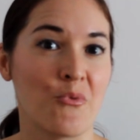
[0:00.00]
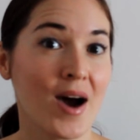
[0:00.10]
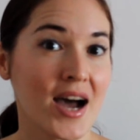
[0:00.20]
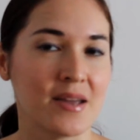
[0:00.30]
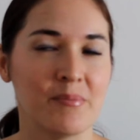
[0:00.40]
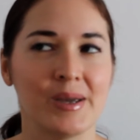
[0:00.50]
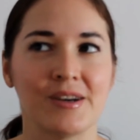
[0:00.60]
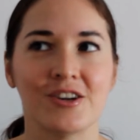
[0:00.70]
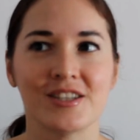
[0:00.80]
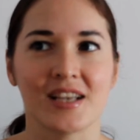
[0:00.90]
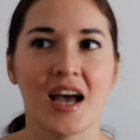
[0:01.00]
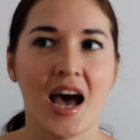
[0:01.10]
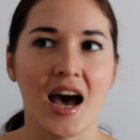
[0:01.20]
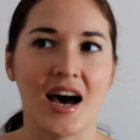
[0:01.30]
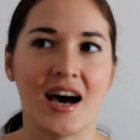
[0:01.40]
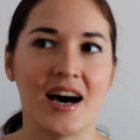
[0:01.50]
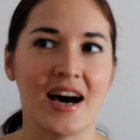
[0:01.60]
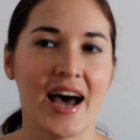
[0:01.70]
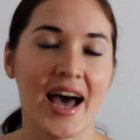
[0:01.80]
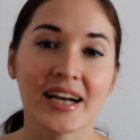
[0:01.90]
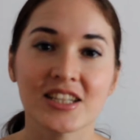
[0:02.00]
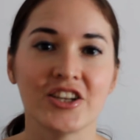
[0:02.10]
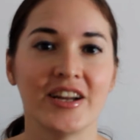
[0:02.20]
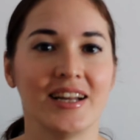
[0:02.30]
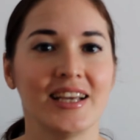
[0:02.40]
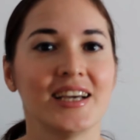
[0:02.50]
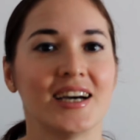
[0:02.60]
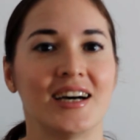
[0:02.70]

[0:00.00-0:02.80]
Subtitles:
Why? Because actually